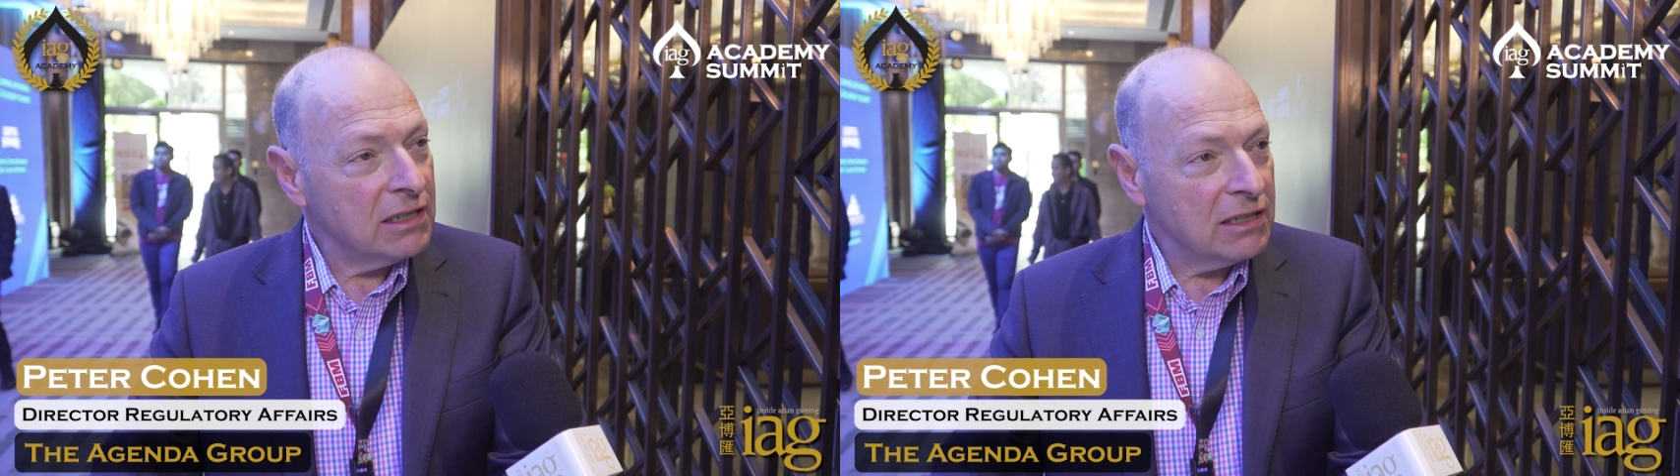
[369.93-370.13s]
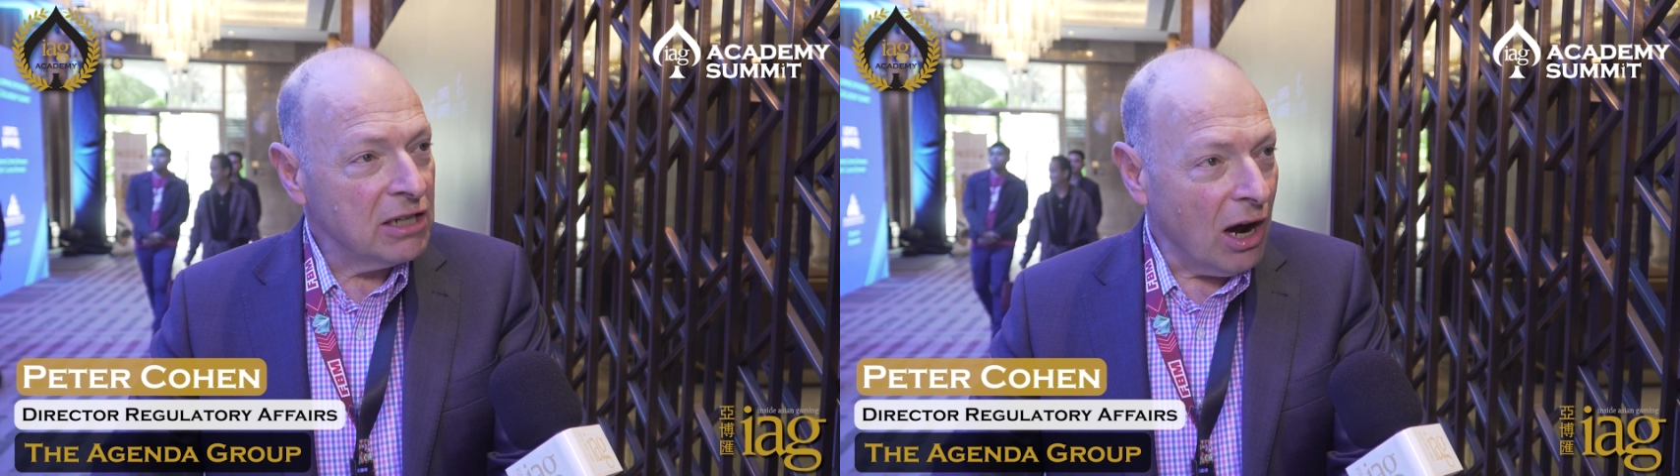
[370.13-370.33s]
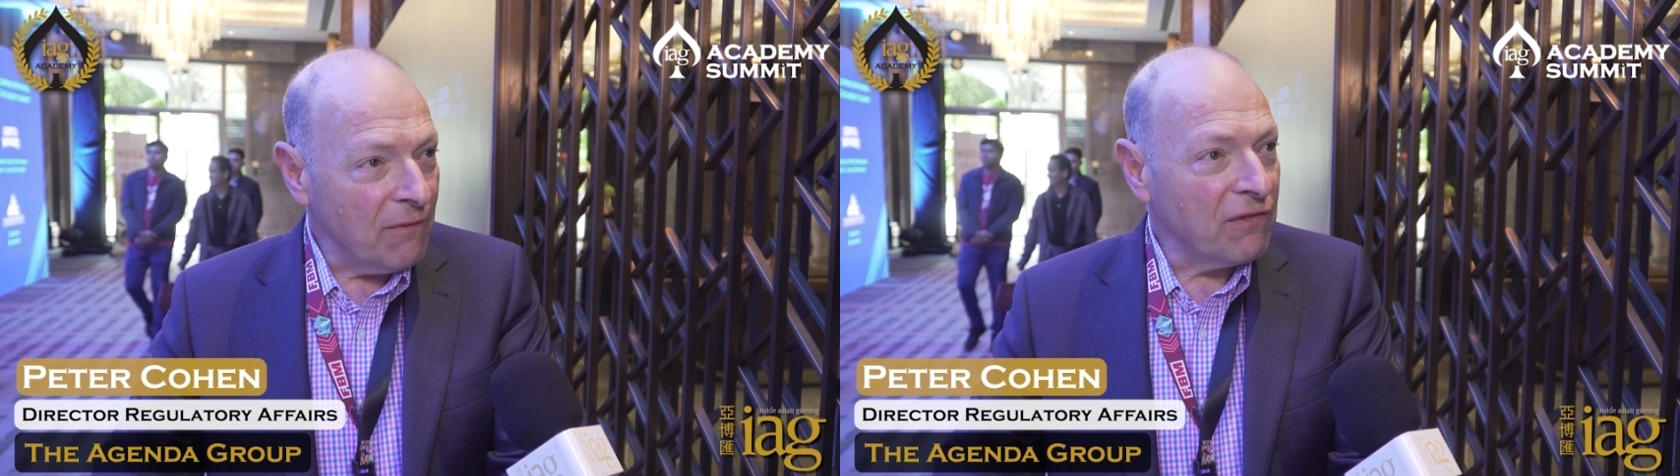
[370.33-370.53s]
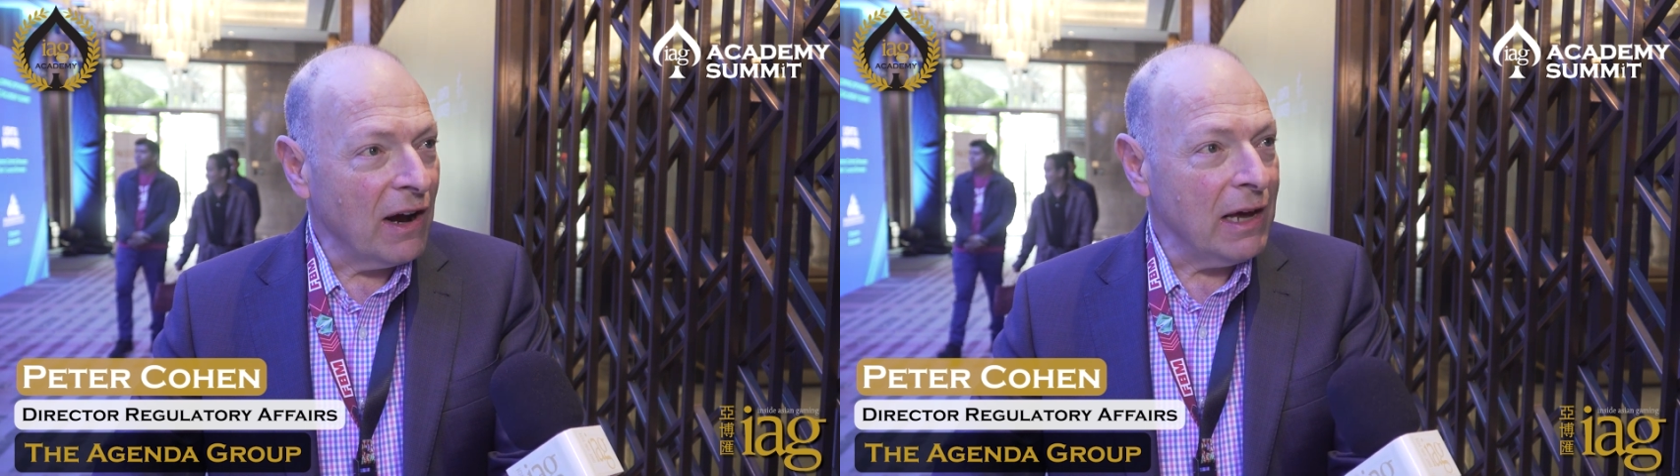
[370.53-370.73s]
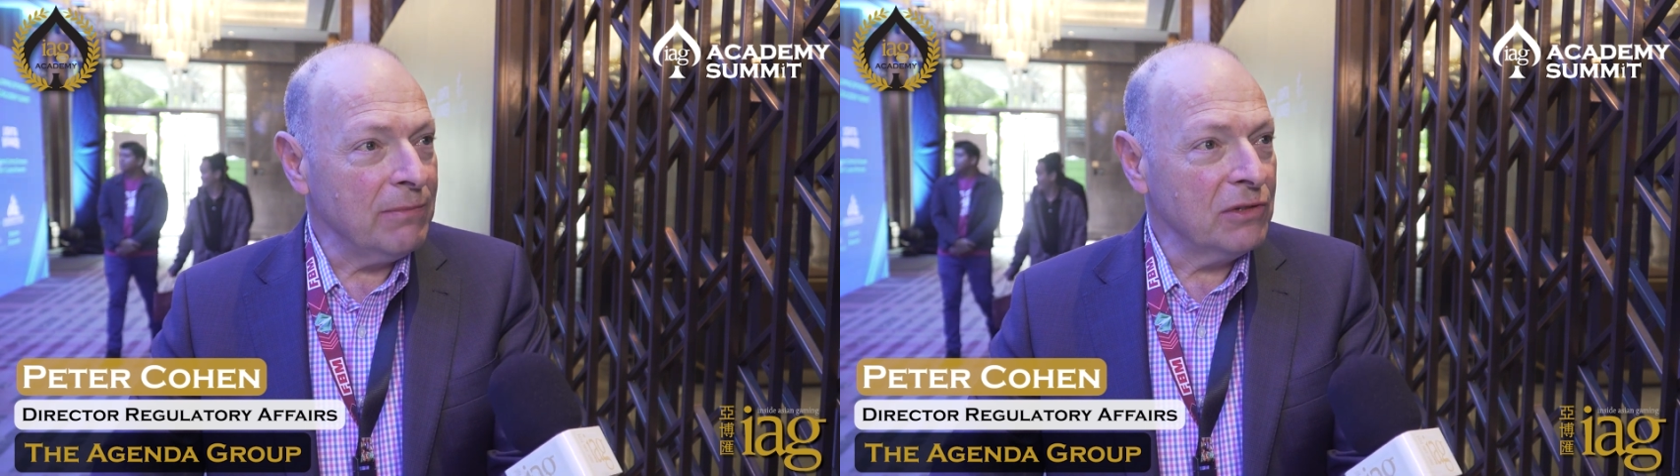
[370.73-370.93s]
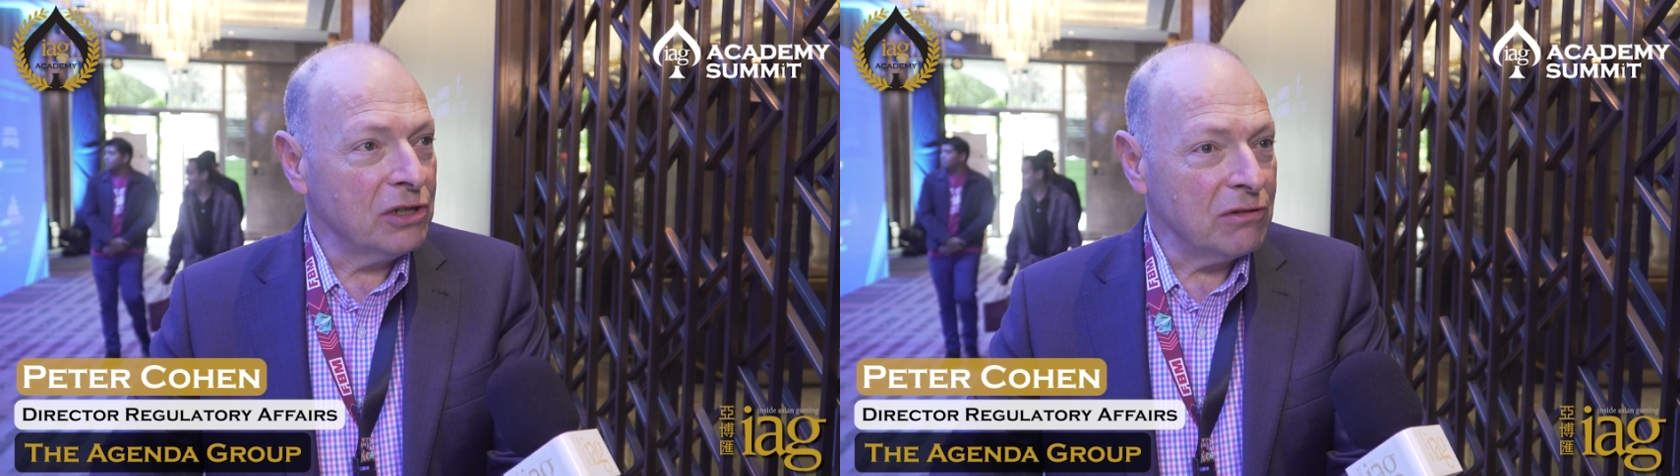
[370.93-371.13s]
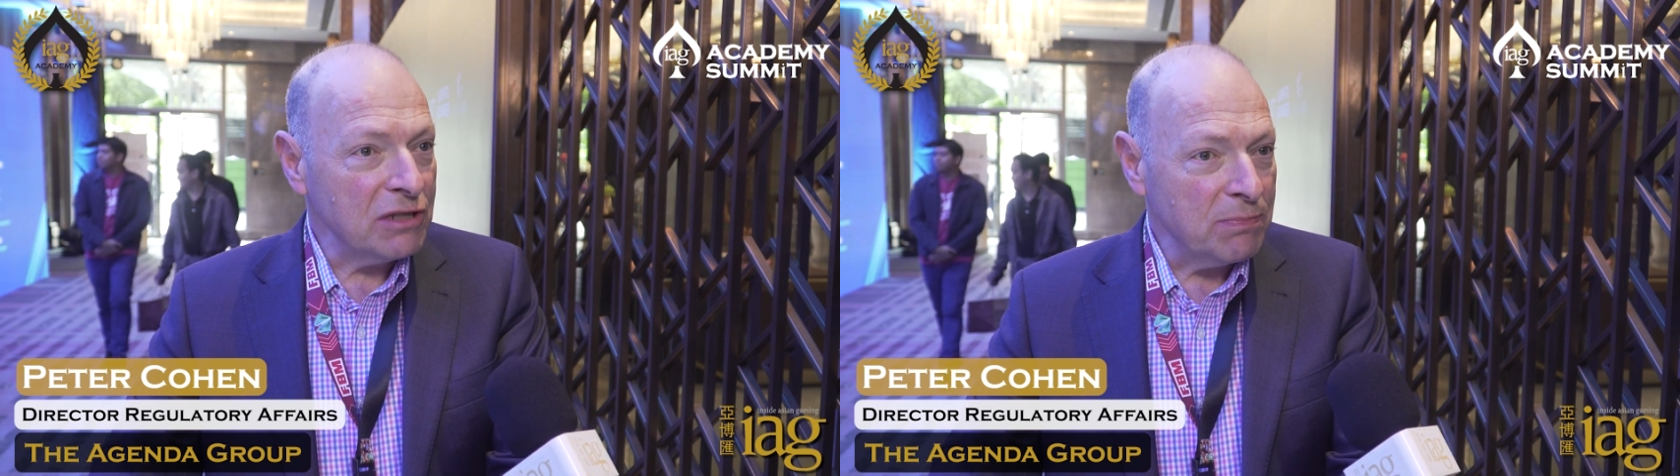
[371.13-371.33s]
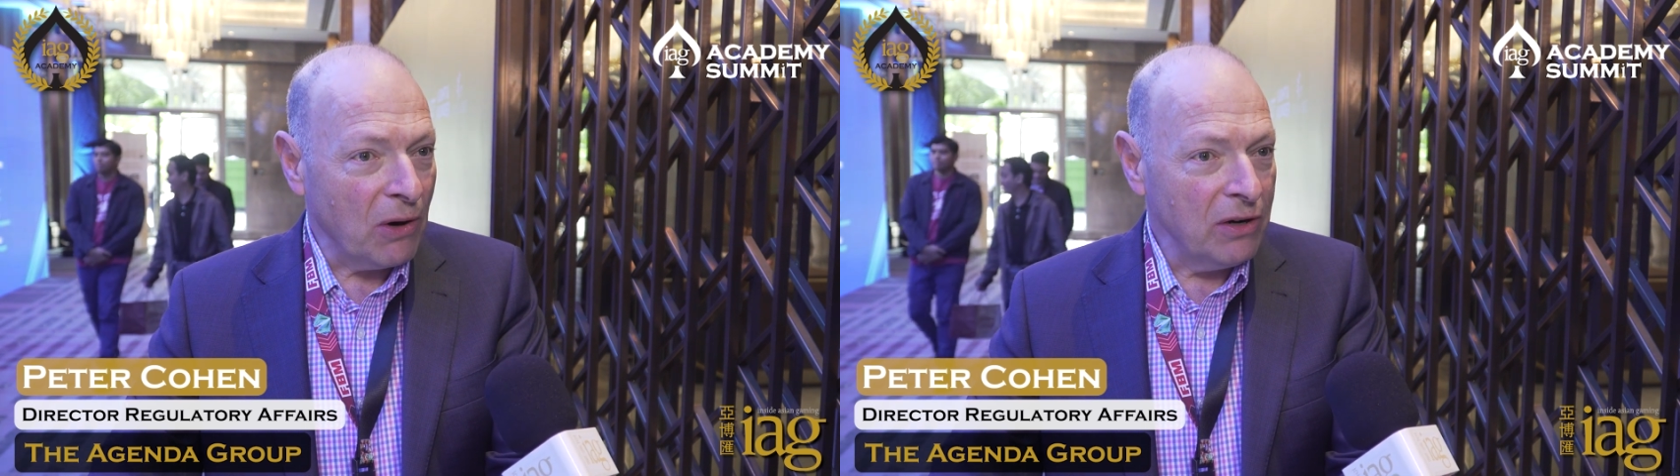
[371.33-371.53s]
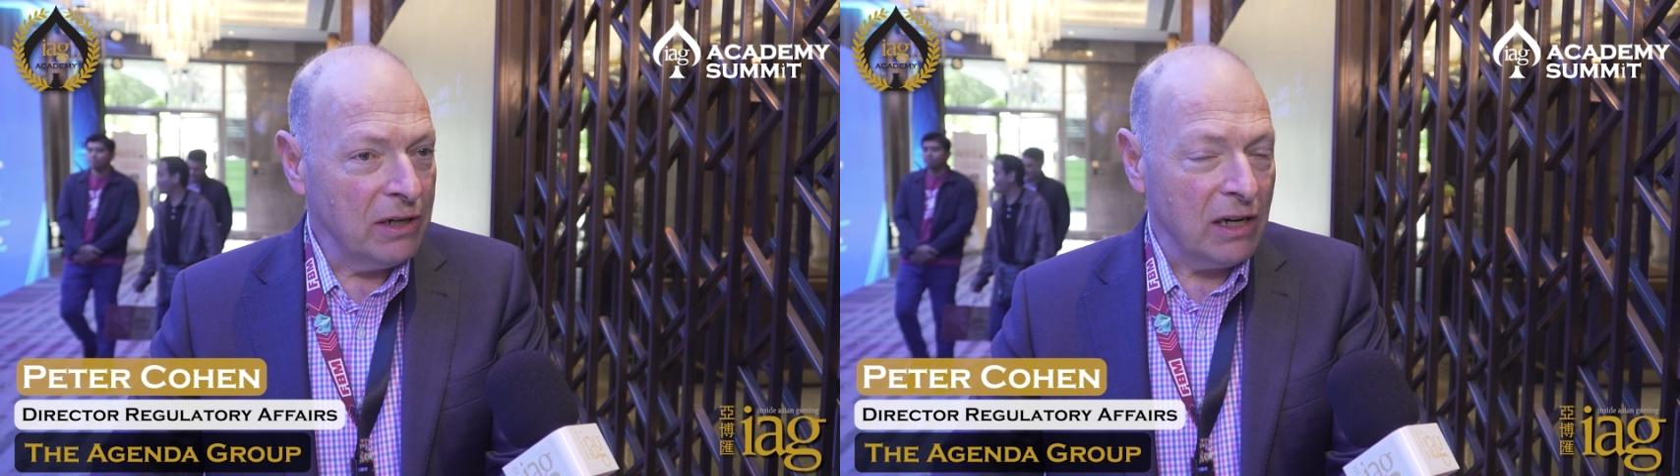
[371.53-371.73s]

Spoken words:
time frame to respond,